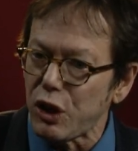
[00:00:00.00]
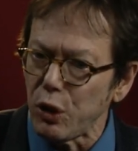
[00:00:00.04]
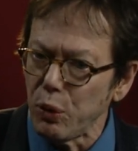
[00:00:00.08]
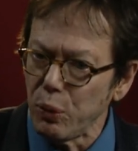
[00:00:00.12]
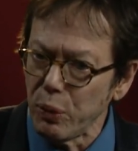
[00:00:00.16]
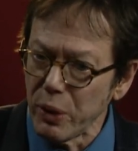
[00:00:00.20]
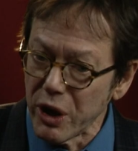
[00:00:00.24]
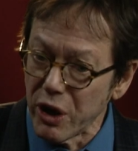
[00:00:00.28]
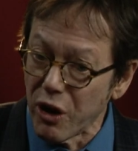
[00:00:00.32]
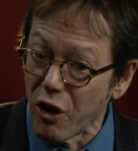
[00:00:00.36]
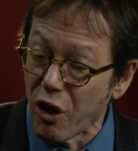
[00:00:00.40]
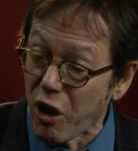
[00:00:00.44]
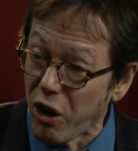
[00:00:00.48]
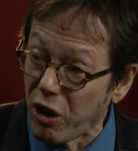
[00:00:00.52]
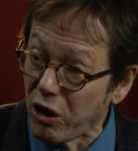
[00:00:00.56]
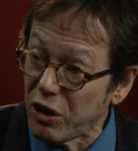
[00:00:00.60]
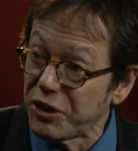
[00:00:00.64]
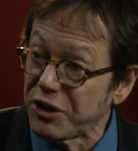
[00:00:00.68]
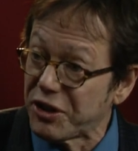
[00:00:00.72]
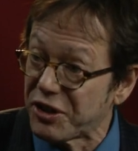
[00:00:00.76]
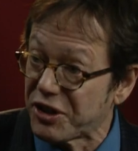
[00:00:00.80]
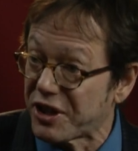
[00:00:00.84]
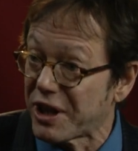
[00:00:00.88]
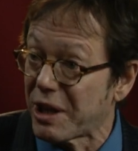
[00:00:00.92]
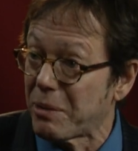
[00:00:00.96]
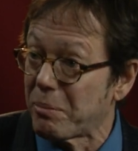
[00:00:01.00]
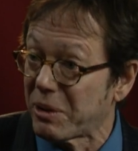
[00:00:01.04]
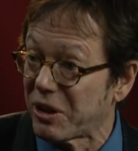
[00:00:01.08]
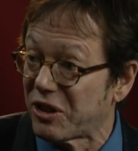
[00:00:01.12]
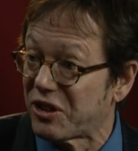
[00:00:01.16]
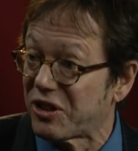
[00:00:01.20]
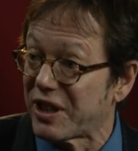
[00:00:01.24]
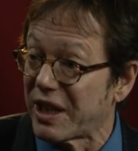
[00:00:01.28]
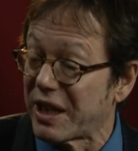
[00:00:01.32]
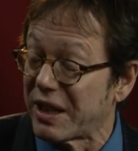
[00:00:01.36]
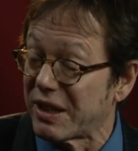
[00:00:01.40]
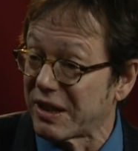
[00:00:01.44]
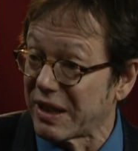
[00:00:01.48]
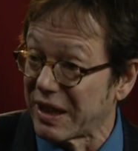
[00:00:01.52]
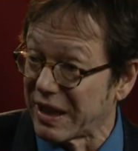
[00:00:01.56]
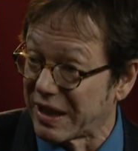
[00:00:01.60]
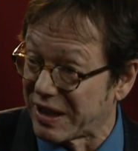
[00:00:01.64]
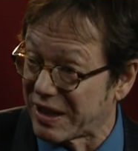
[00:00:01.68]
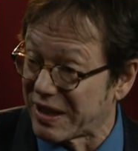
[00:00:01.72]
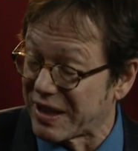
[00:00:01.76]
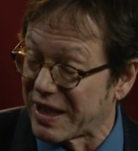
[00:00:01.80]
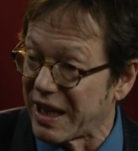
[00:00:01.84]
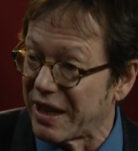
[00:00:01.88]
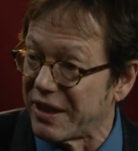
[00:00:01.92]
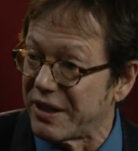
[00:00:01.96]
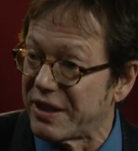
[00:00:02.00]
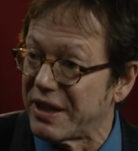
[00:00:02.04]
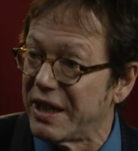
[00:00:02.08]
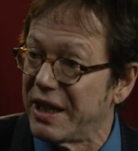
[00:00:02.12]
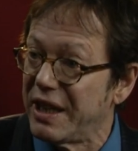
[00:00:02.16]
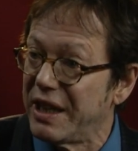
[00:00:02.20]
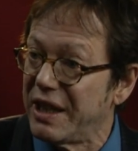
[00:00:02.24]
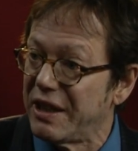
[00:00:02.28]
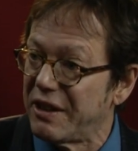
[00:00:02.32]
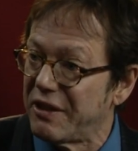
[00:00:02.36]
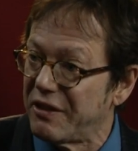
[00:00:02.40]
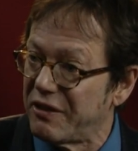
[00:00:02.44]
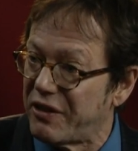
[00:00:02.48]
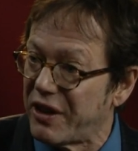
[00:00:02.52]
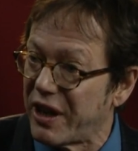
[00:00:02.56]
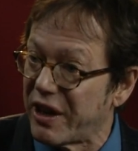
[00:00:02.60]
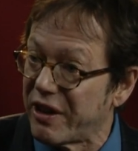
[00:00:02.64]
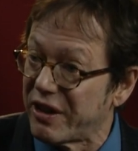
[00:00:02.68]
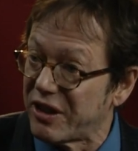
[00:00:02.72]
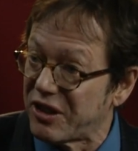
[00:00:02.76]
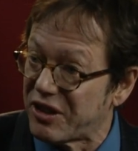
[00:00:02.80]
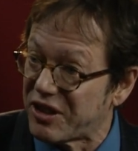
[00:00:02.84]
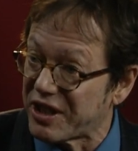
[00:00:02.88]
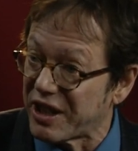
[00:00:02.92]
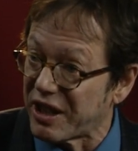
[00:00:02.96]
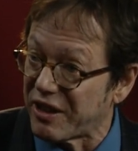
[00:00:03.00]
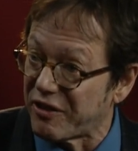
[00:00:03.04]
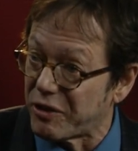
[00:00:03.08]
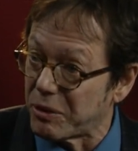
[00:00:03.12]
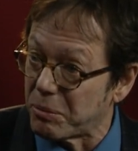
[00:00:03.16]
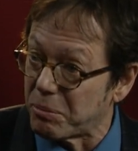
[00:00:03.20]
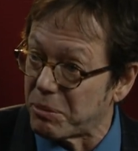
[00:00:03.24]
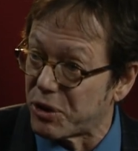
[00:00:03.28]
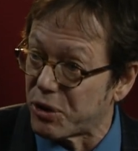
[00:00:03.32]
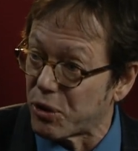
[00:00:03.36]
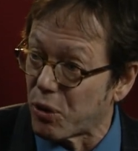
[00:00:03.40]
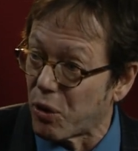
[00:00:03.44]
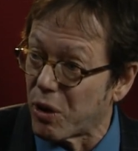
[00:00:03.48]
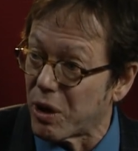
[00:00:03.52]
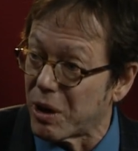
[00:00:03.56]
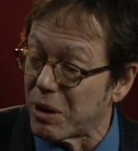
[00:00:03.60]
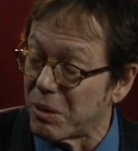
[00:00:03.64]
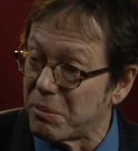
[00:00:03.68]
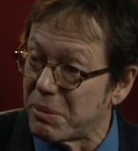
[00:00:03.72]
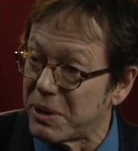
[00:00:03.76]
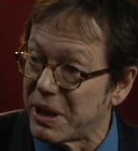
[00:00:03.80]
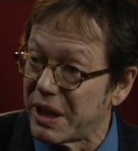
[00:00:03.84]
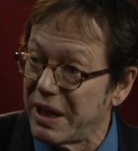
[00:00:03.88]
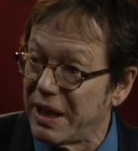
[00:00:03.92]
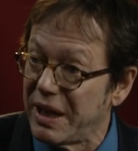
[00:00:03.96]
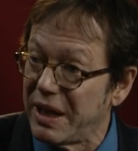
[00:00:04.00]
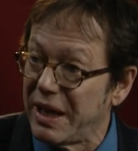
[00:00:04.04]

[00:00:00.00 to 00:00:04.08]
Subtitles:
We're all, to some extent, very self-absorbed.